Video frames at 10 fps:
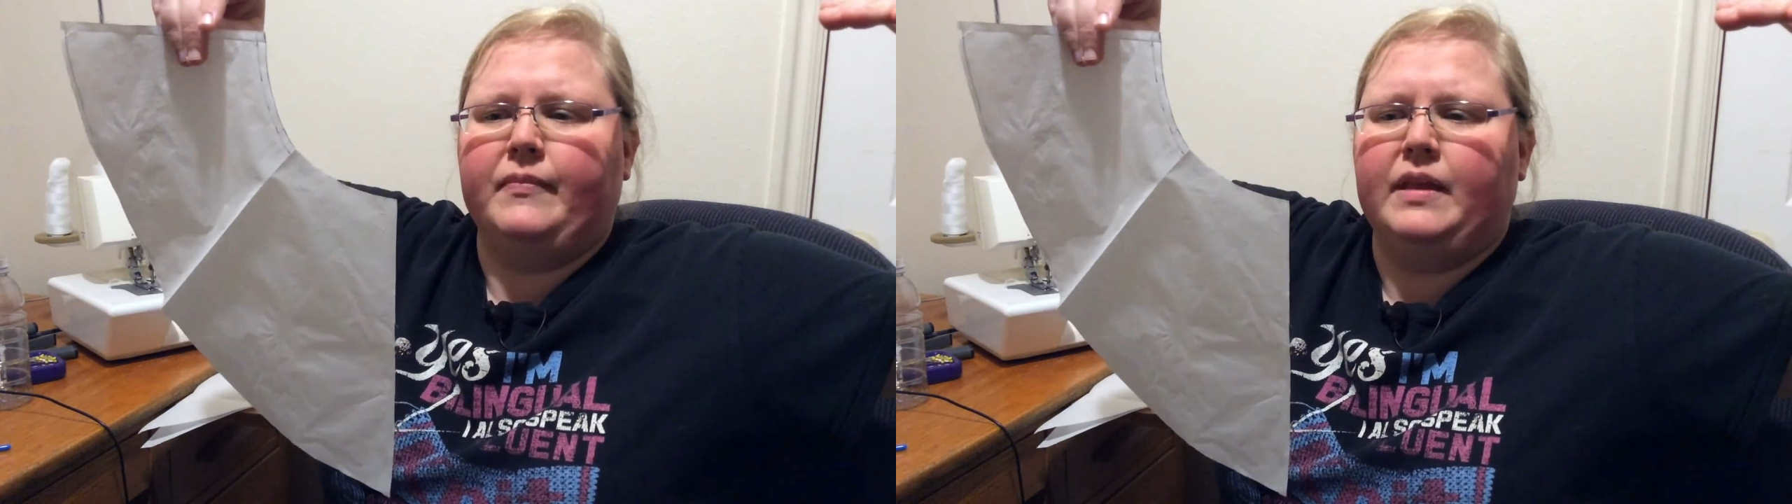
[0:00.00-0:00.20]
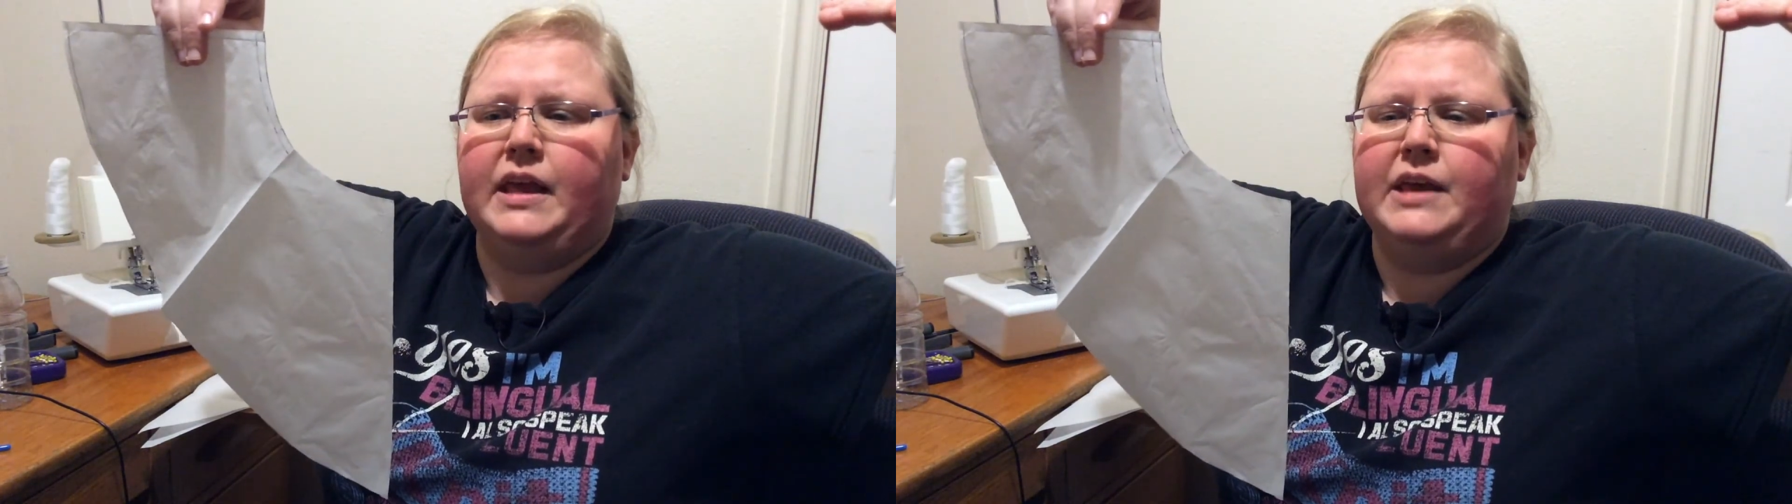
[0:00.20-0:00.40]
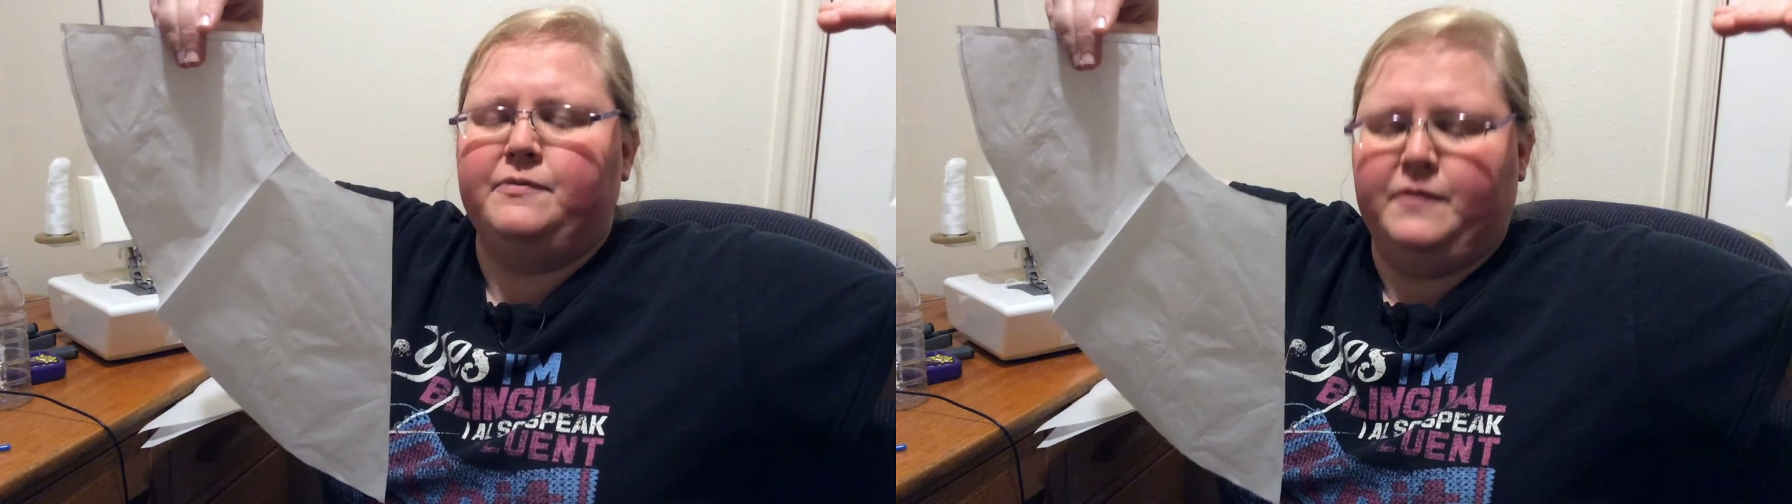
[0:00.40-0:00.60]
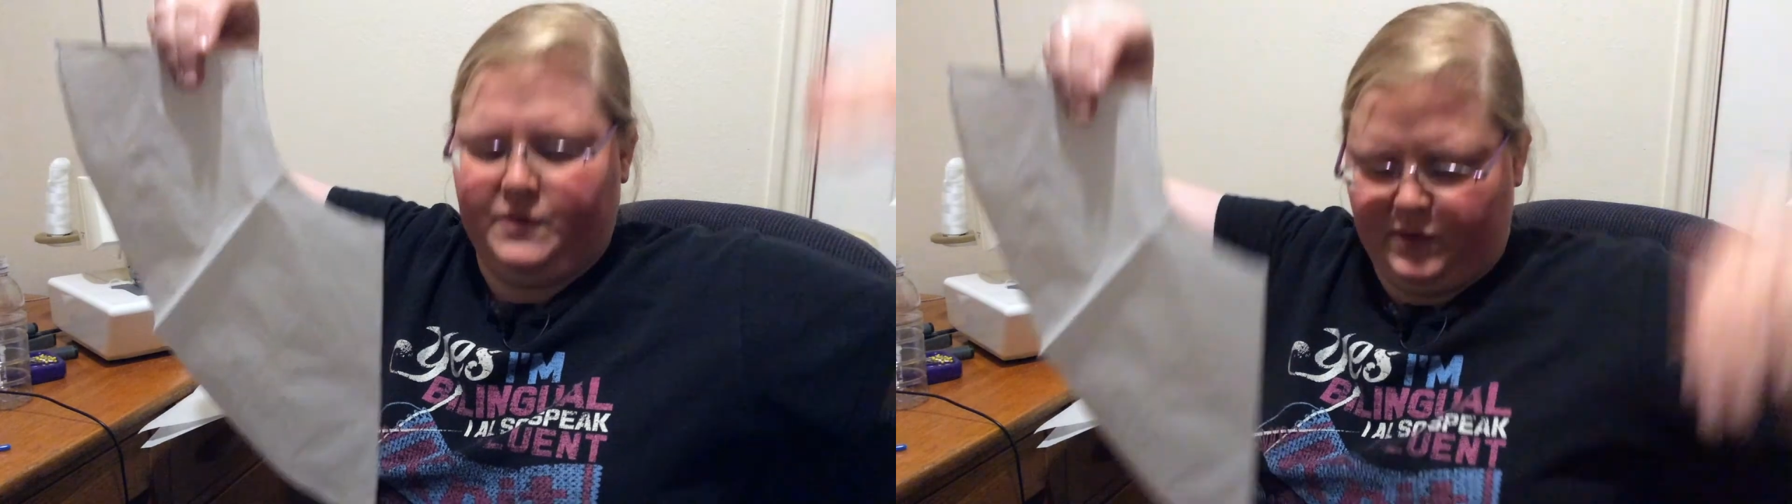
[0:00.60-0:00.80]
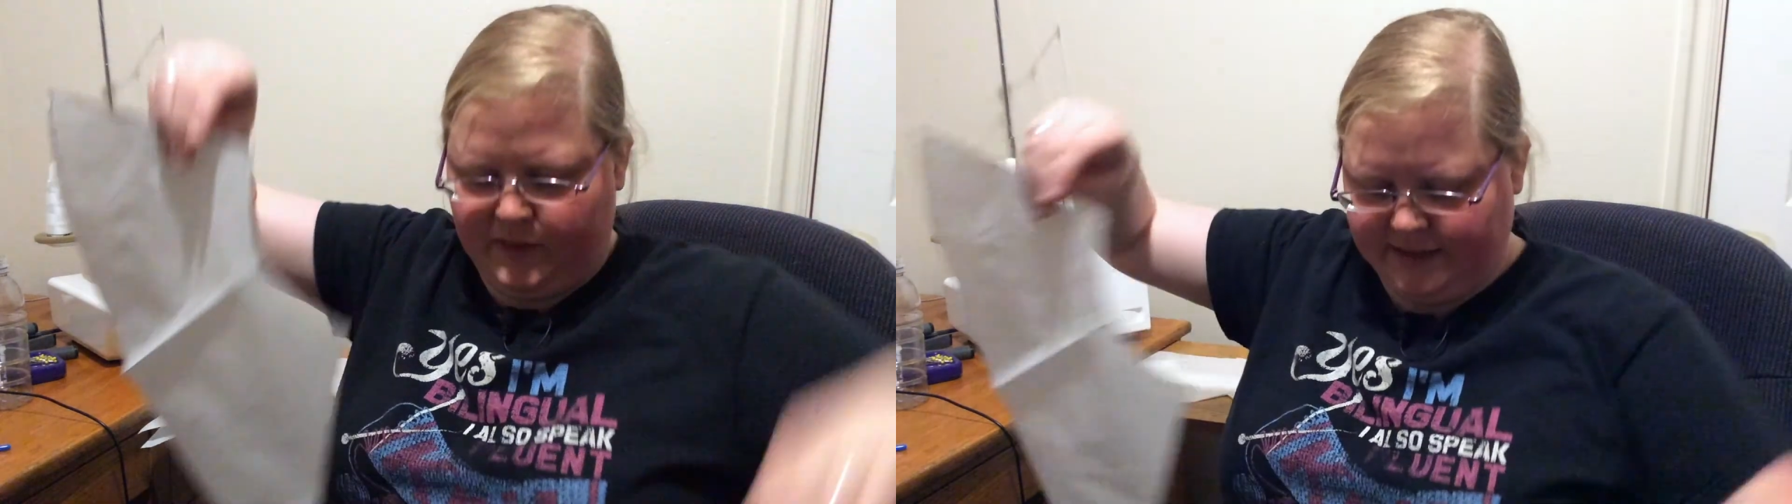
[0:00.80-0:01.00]
If
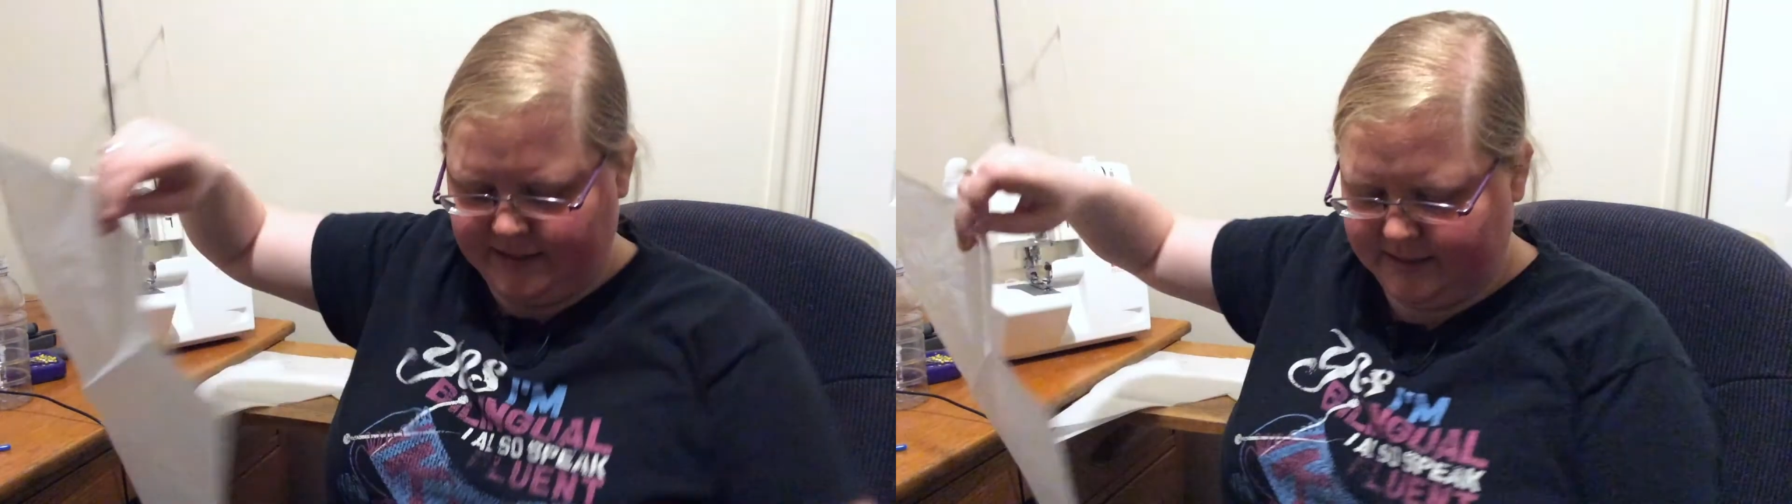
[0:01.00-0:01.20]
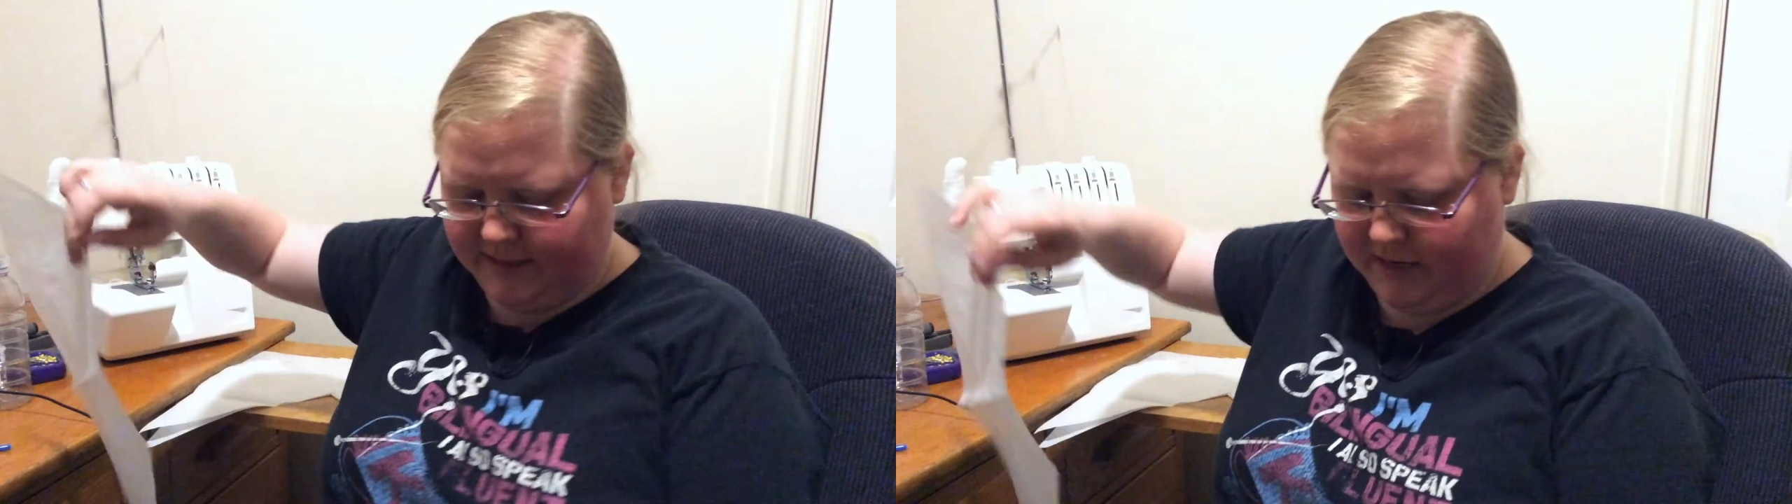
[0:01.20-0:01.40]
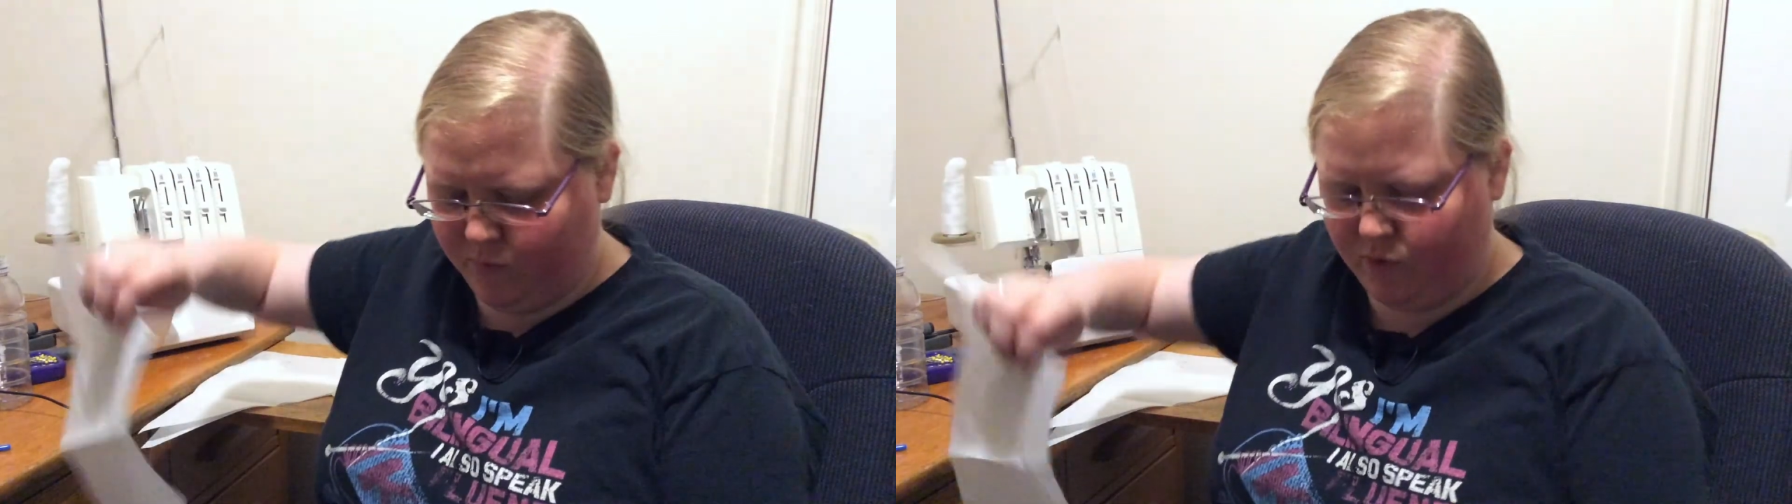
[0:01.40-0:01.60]
this seam